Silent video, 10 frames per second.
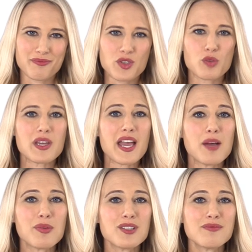you'll be
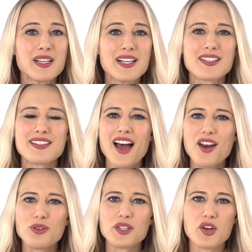able to not
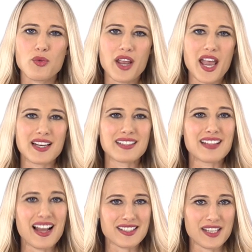only create a
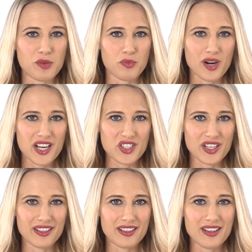lasting
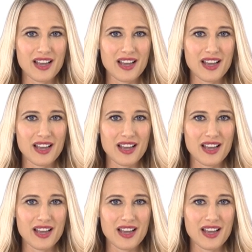impression,